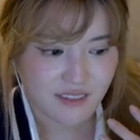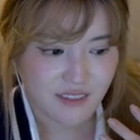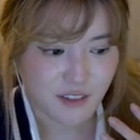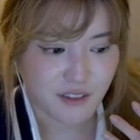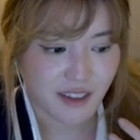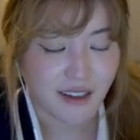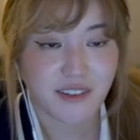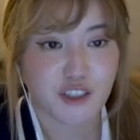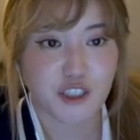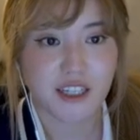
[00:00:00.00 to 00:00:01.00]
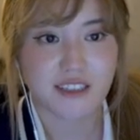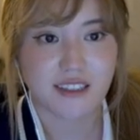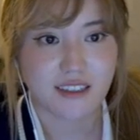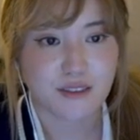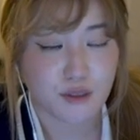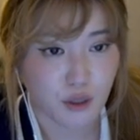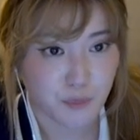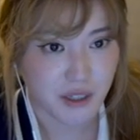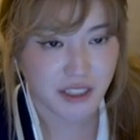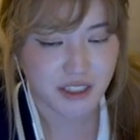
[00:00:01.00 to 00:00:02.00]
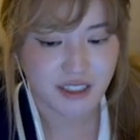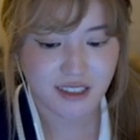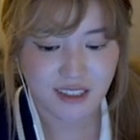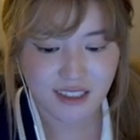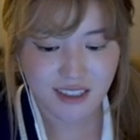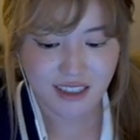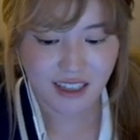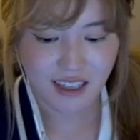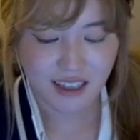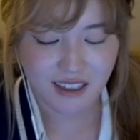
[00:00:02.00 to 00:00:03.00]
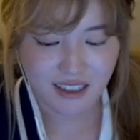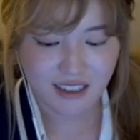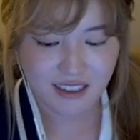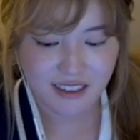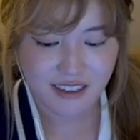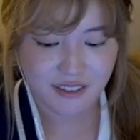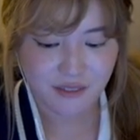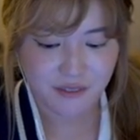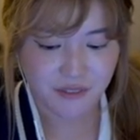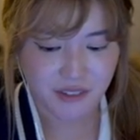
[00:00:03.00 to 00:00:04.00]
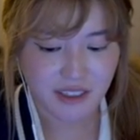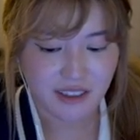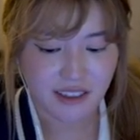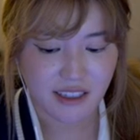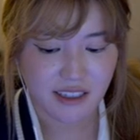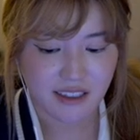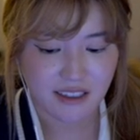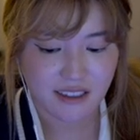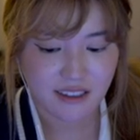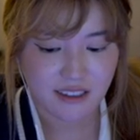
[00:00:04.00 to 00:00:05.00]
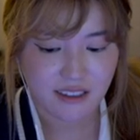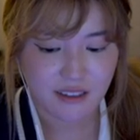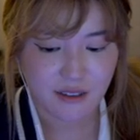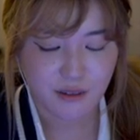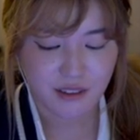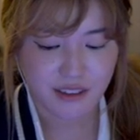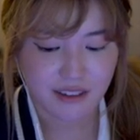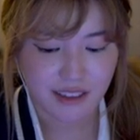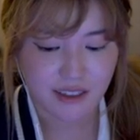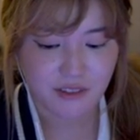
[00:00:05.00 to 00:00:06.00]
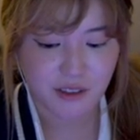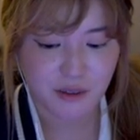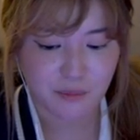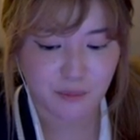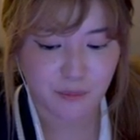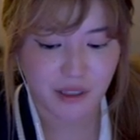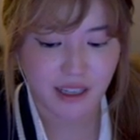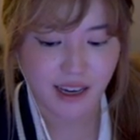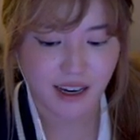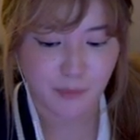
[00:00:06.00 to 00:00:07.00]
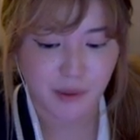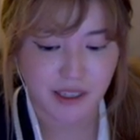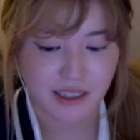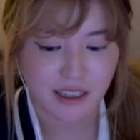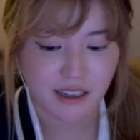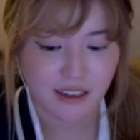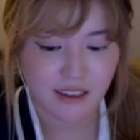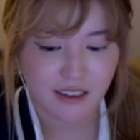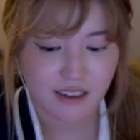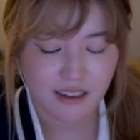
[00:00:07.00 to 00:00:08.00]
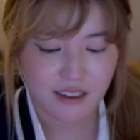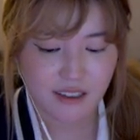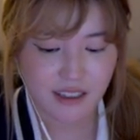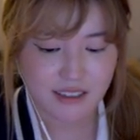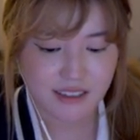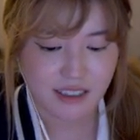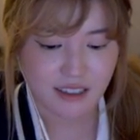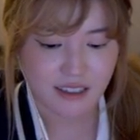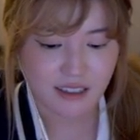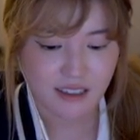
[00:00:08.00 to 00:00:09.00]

your life has changed like so much, it can feel like you'll never be happy again. It's like